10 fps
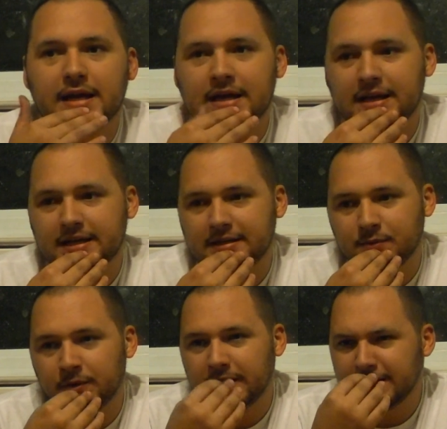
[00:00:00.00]

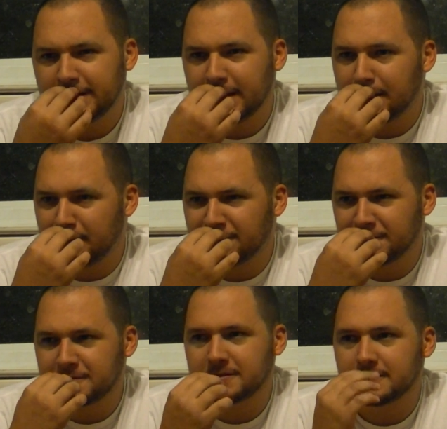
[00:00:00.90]
And when I did that, my
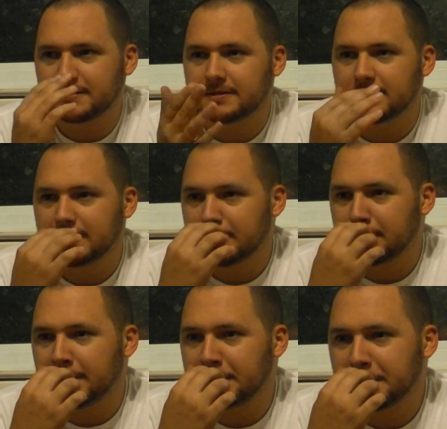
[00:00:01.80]
first
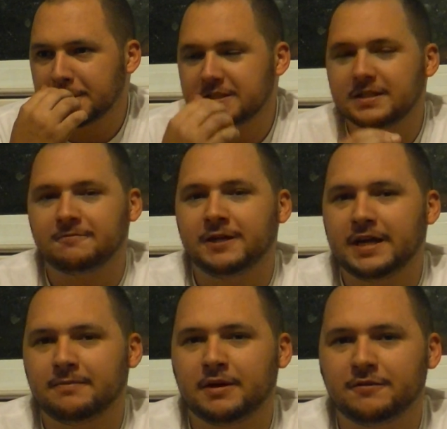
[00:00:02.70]
my first
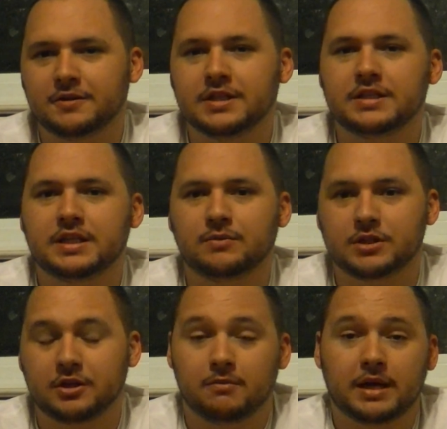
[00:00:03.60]
rea- my first instinct
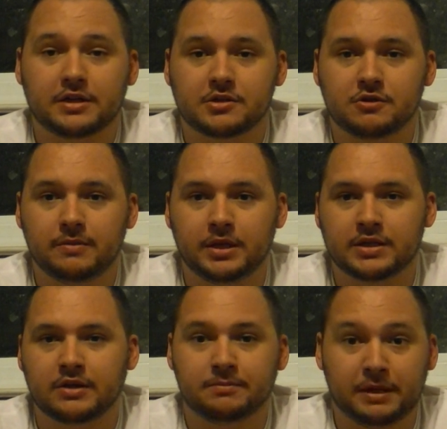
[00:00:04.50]
was to go back to streaming because
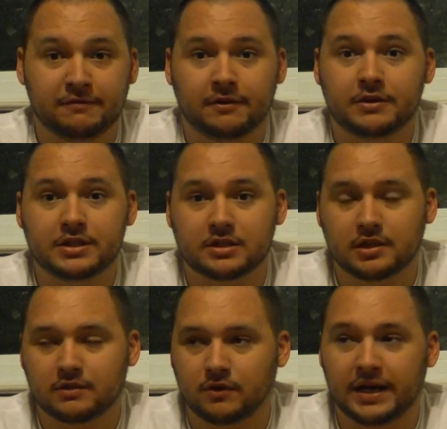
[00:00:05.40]
I had been very
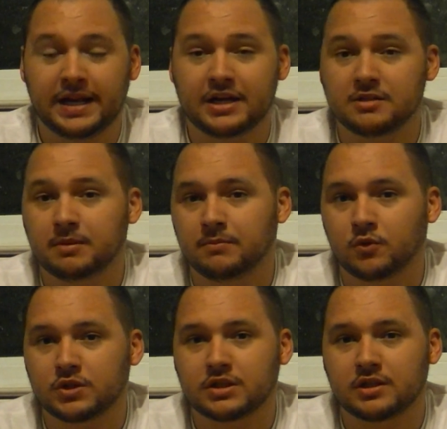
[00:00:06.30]
successful. I had actually been
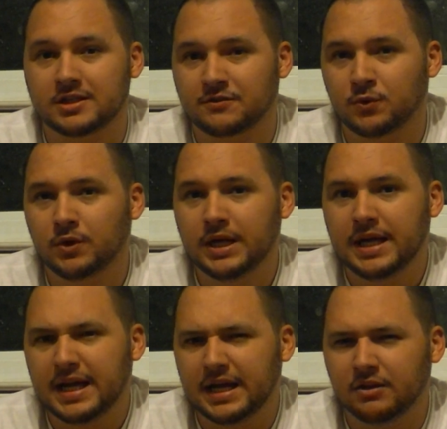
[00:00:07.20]
more successful
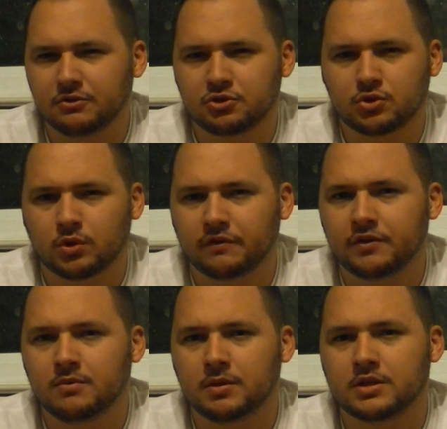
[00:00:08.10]
in those short
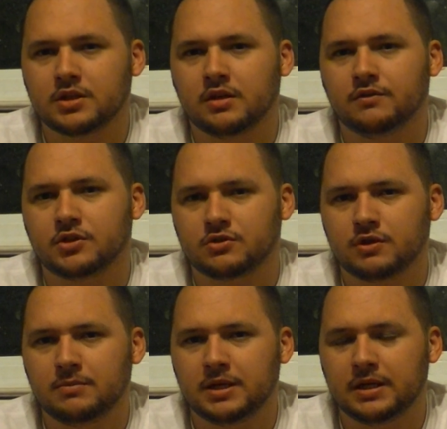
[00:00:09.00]
few months of
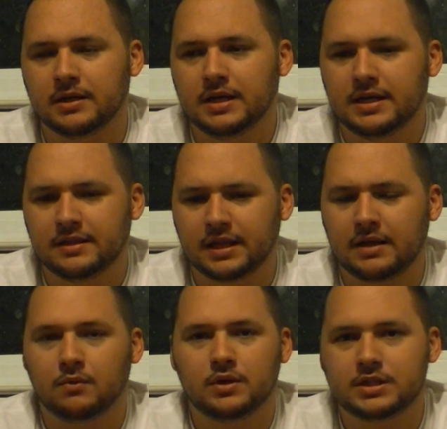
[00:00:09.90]
streaming than
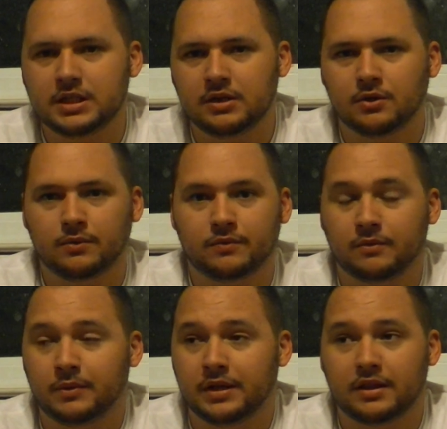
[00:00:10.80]
I was here
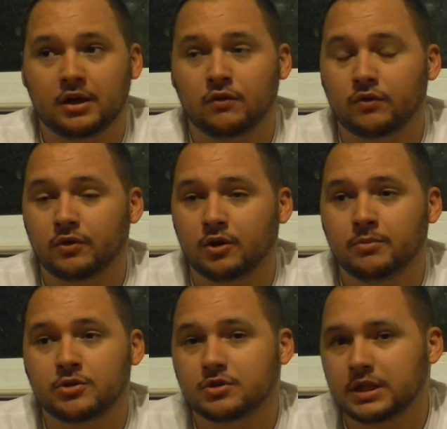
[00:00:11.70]
with over
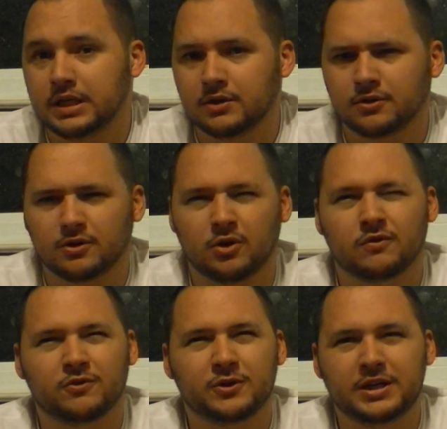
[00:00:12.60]
almost a year
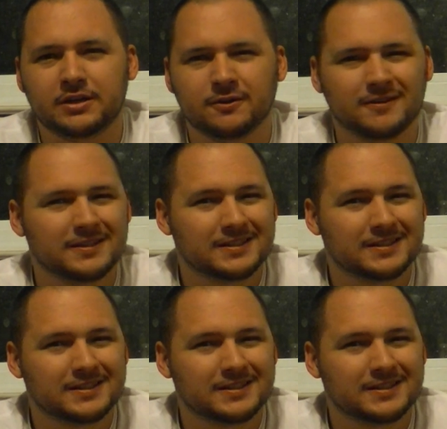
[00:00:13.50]
over a year